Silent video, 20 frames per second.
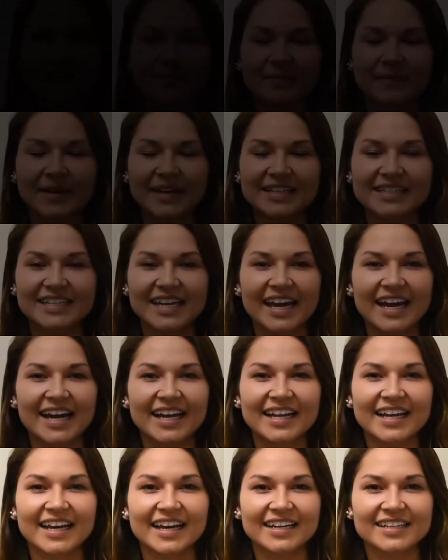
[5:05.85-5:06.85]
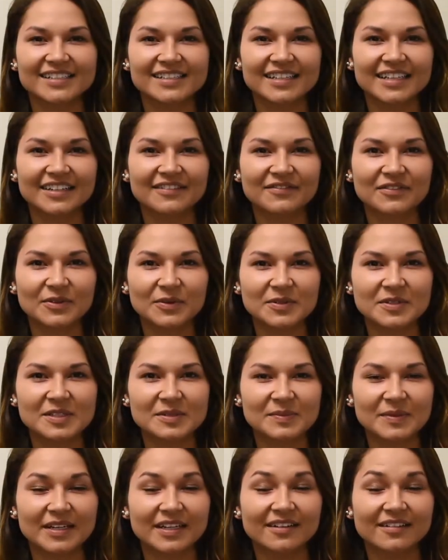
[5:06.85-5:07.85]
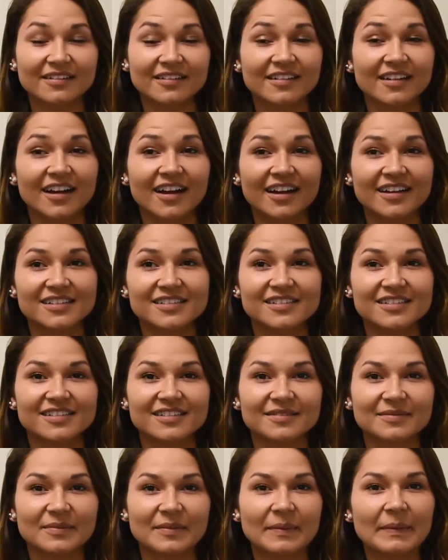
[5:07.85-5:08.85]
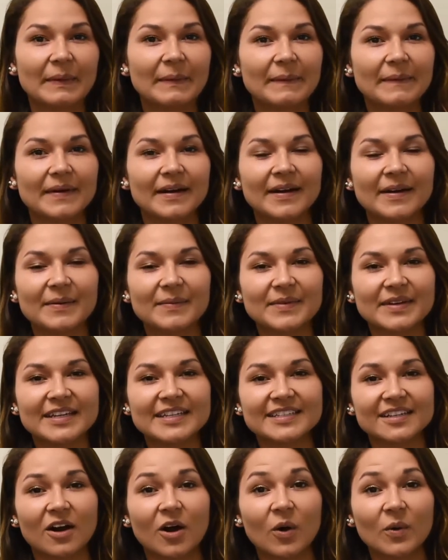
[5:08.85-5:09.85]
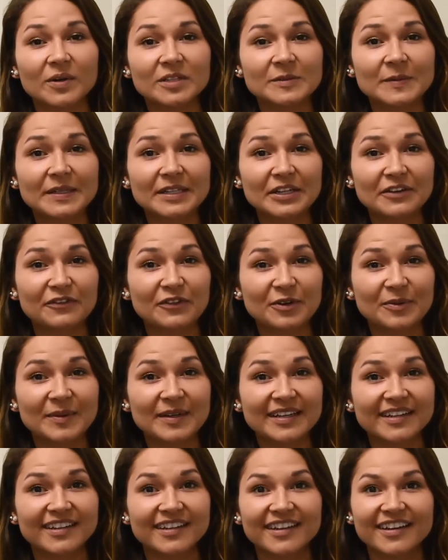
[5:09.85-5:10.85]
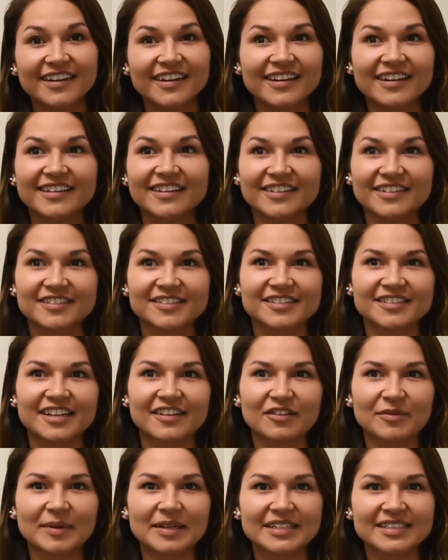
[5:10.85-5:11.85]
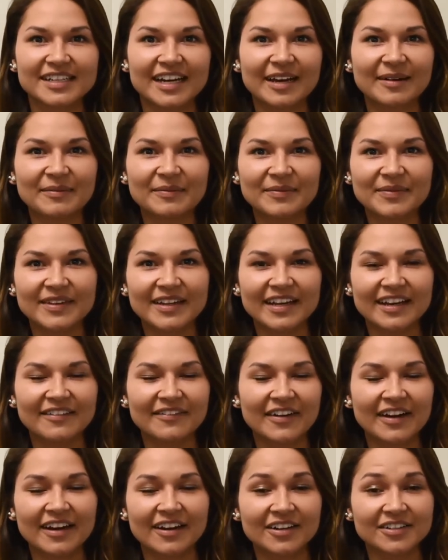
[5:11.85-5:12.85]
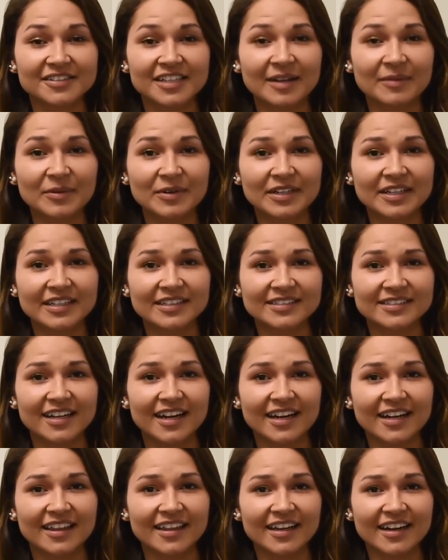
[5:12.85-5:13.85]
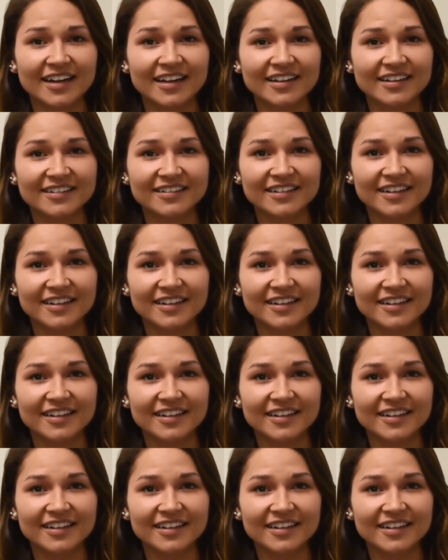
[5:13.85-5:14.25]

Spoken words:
My dad has influenced me a lot. He's always been there for me. There's never been a time that I've had a hard time where he's not there.